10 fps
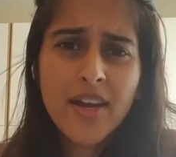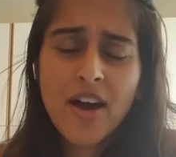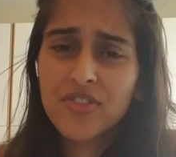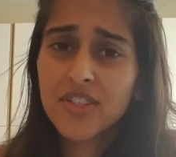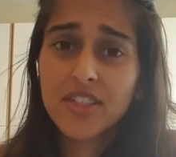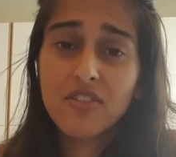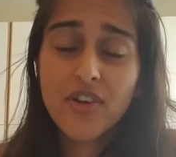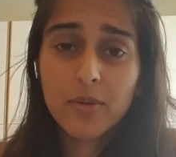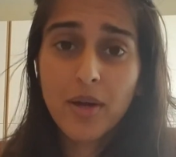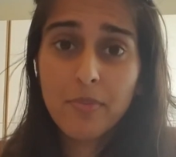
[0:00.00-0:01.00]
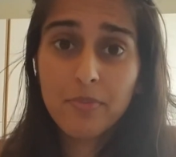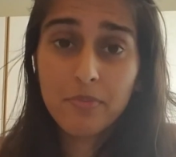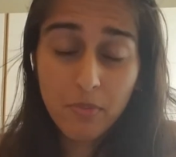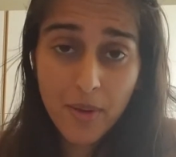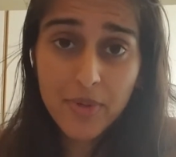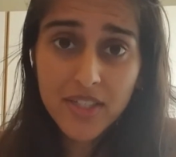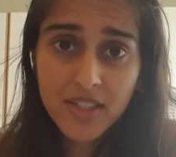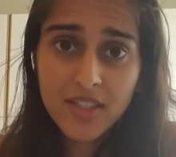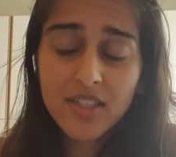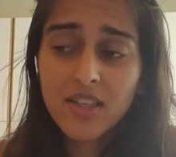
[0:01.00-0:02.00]
How is this gonna affect my
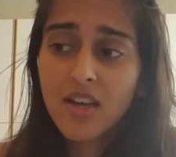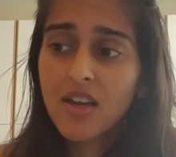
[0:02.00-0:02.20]
business?